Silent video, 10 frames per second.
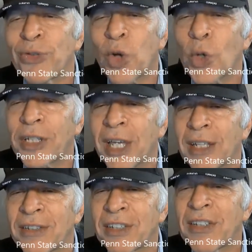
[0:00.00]
court
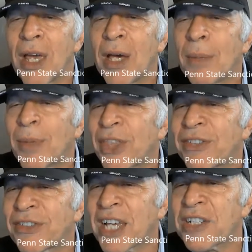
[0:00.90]
cases, but the
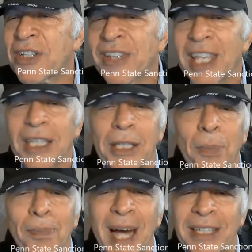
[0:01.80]
sanctions had little
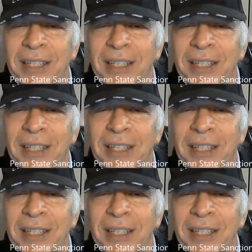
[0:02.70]
bite to